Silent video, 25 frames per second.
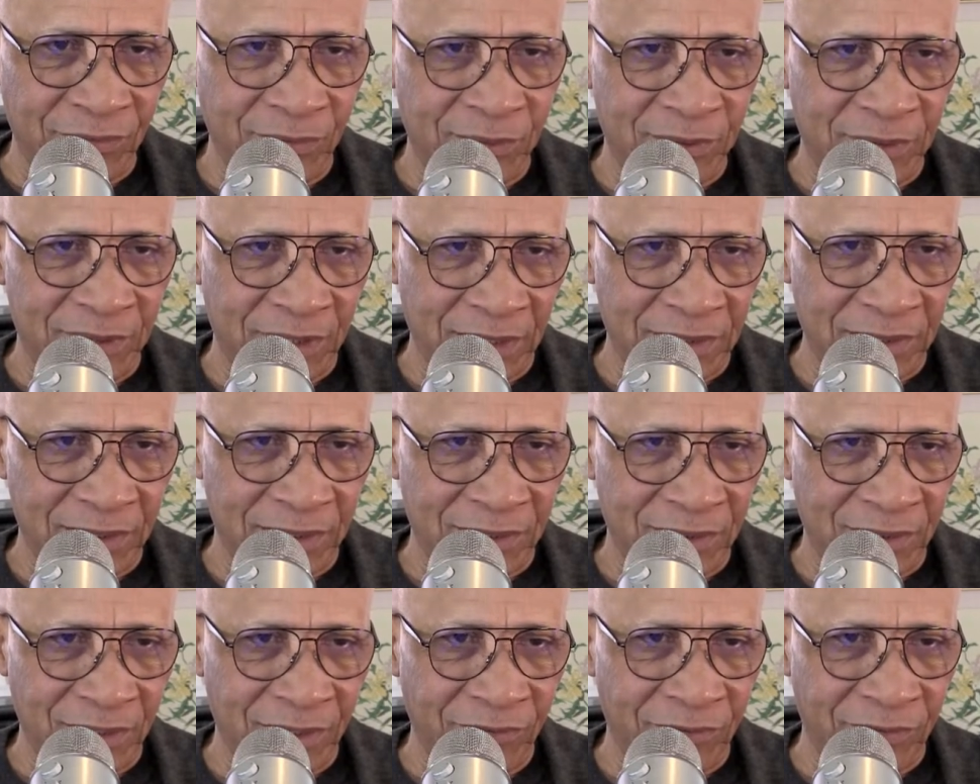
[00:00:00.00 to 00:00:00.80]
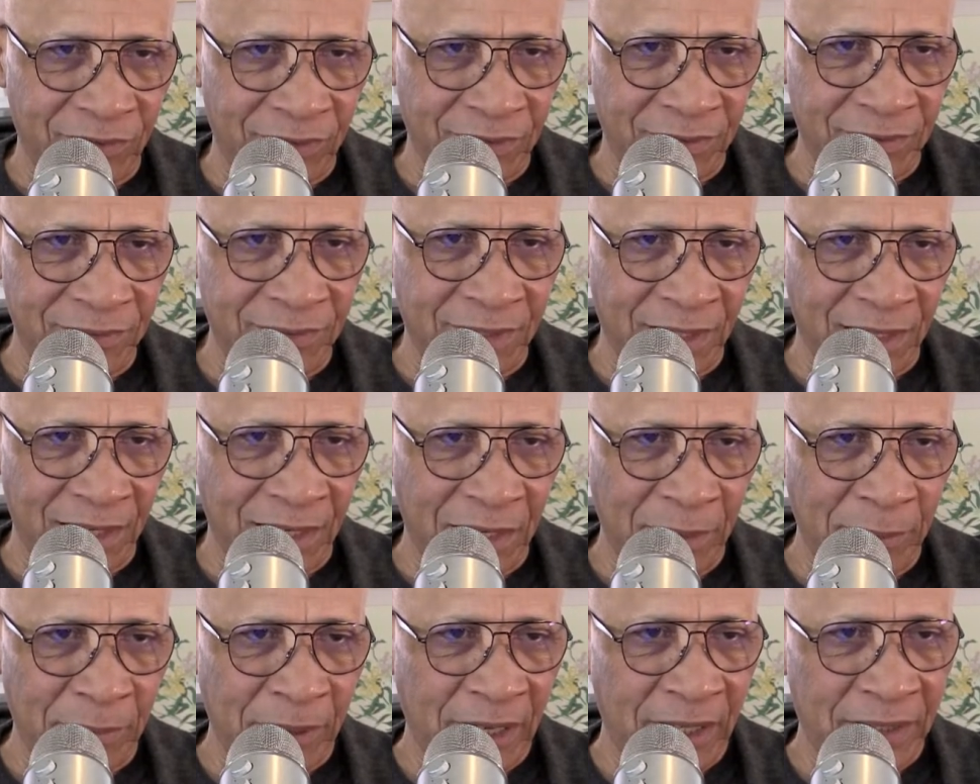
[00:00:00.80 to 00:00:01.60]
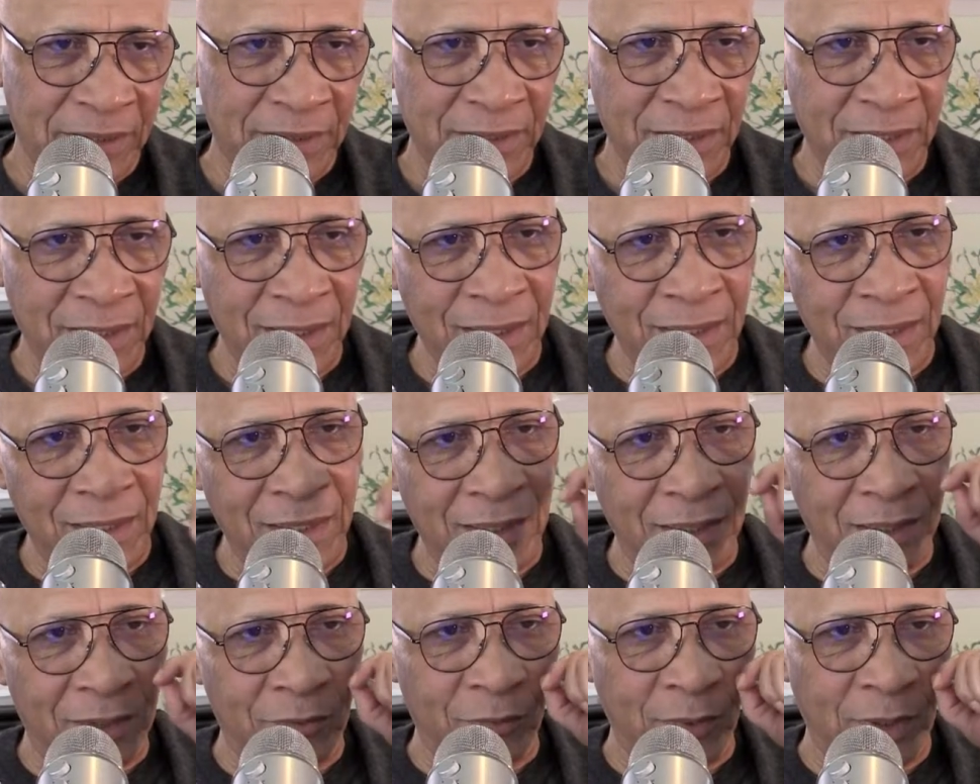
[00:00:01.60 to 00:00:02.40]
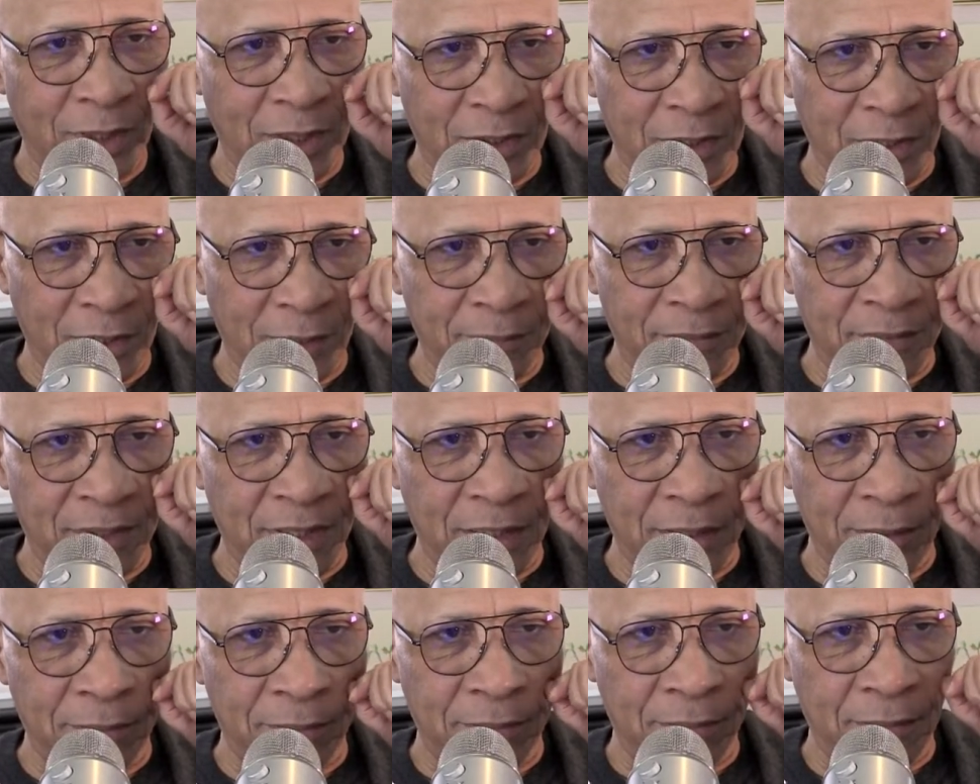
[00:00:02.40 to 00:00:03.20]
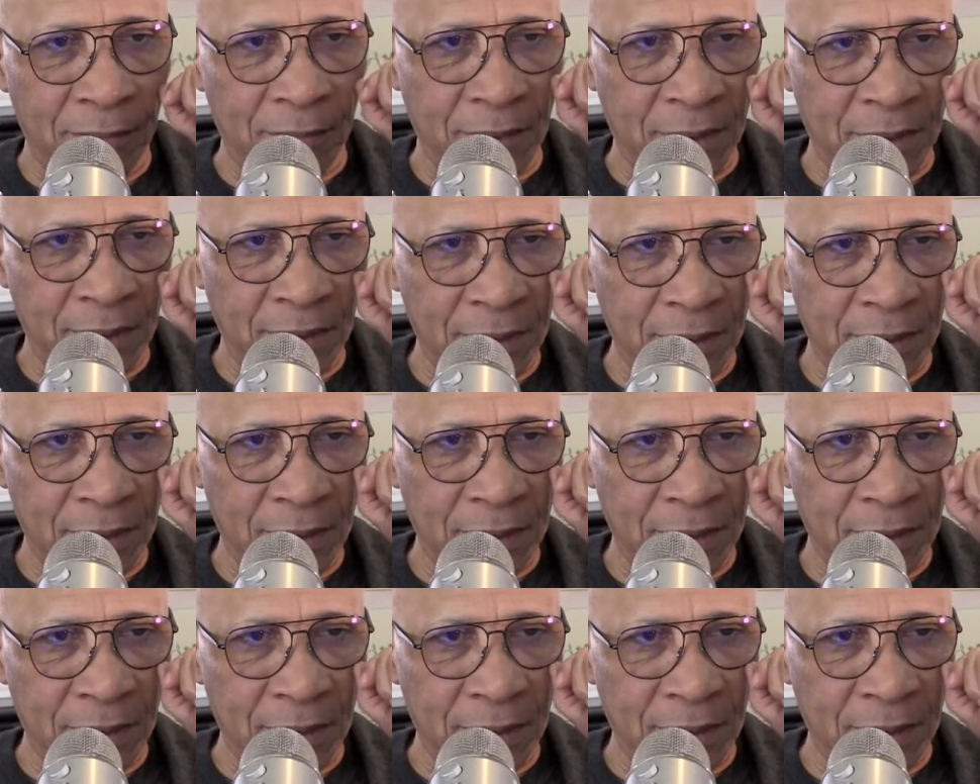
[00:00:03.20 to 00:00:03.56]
Texas governor, Abbott, and welcomed them,